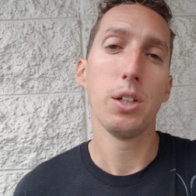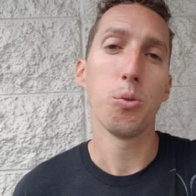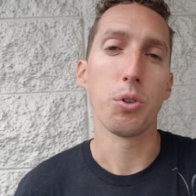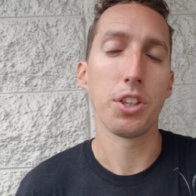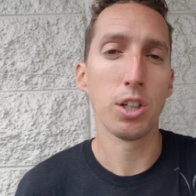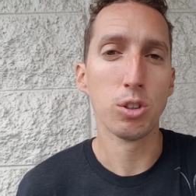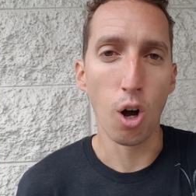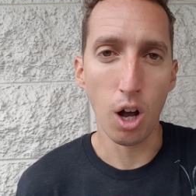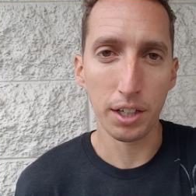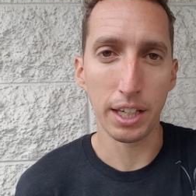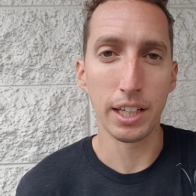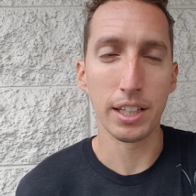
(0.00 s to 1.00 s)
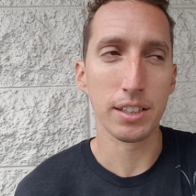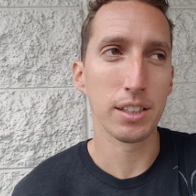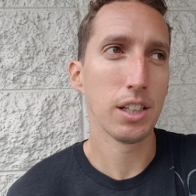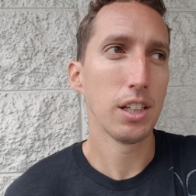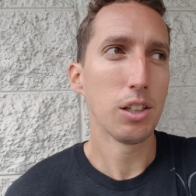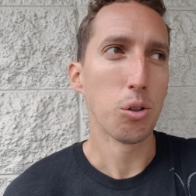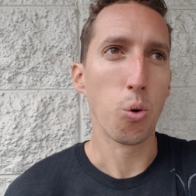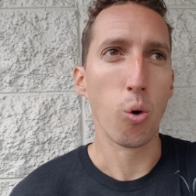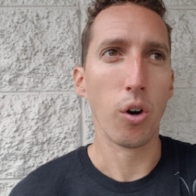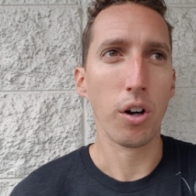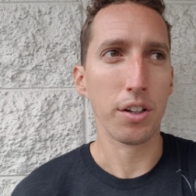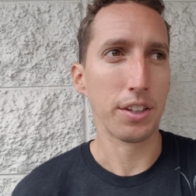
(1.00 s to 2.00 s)
with their login
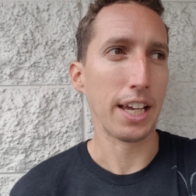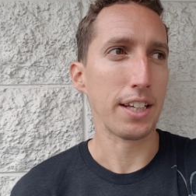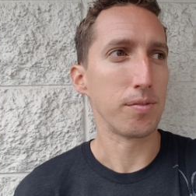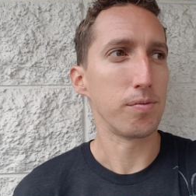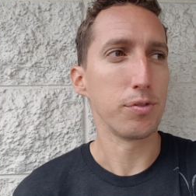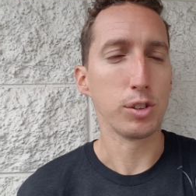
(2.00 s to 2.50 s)
or they